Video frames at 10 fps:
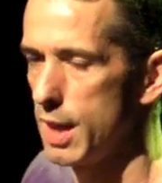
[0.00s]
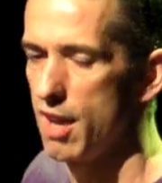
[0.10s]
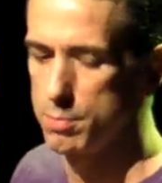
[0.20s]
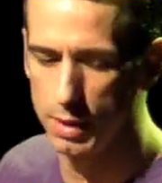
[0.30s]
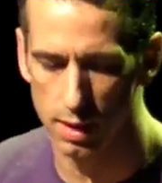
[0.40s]

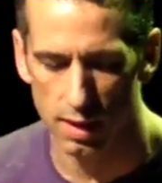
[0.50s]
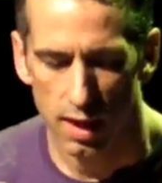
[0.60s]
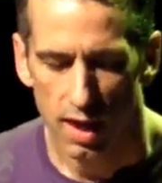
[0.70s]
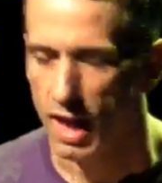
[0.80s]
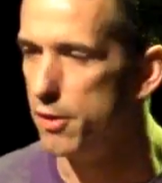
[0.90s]
3.5 billion,
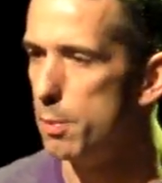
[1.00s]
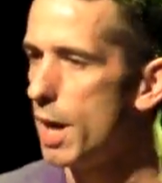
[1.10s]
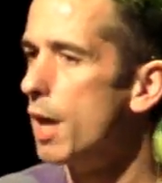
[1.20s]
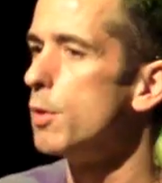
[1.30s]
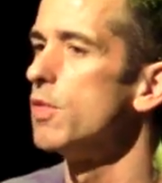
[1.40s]
and there'll
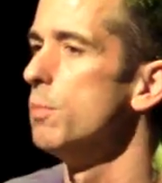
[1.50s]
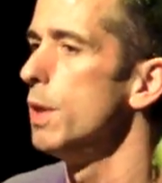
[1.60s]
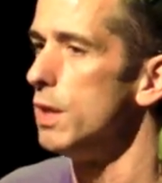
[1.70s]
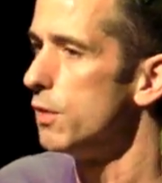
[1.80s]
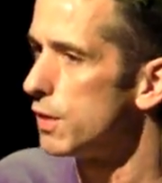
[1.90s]
be hundreds of
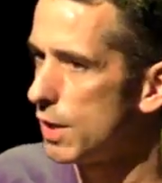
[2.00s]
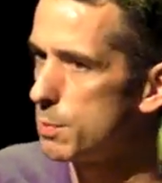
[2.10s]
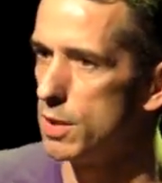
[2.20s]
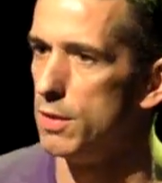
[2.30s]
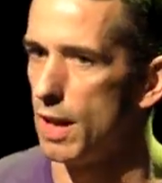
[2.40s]
millions of
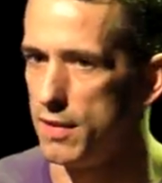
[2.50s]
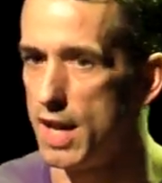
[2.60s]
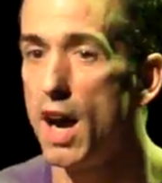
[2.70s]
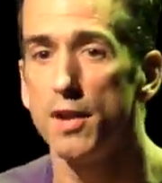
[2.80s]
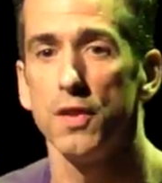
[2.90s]
exceptions, and
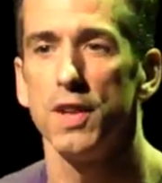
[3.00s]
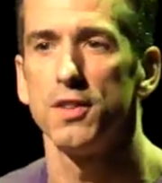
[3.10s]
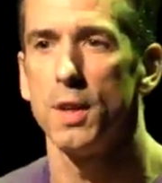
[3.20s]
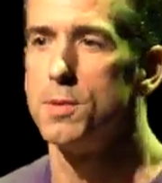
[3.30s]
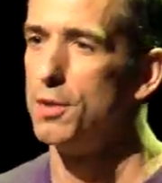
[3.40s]
the odds that the
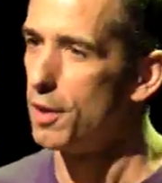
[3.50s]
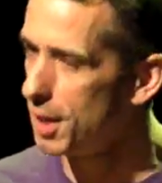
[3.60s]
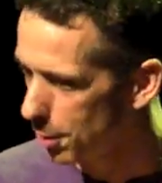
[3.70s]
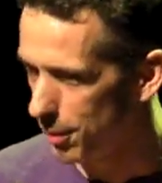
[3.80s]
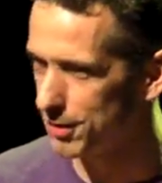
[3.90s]
exceptions are
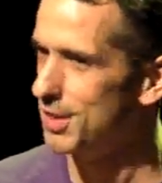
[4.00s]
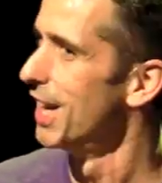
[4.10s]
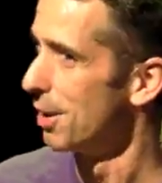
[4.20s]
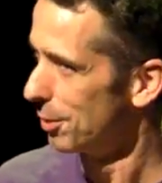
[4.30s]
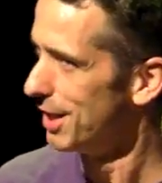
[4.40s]
here with us
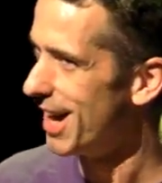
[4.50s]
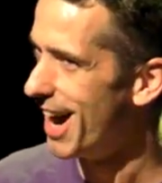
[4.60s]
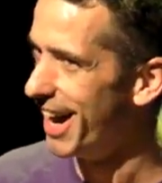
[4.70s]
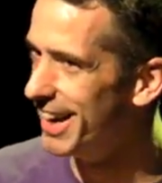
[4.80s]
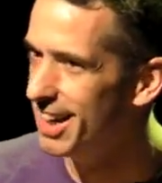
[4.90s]
tonight are really
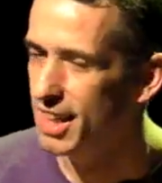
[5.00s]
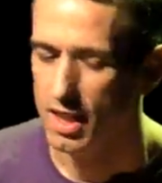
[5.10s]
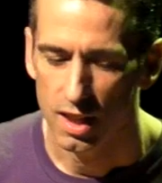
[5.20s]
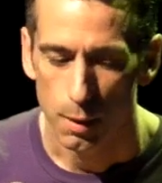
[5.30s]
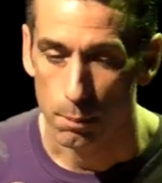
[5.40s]
high.
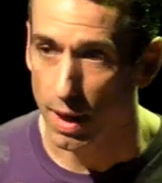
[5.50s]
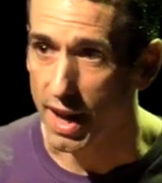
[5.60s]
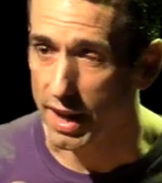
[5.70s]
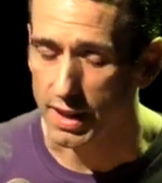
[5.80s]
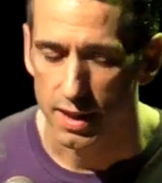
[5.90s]

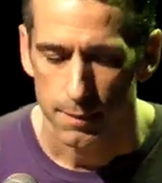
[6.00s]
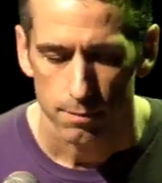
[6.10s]
But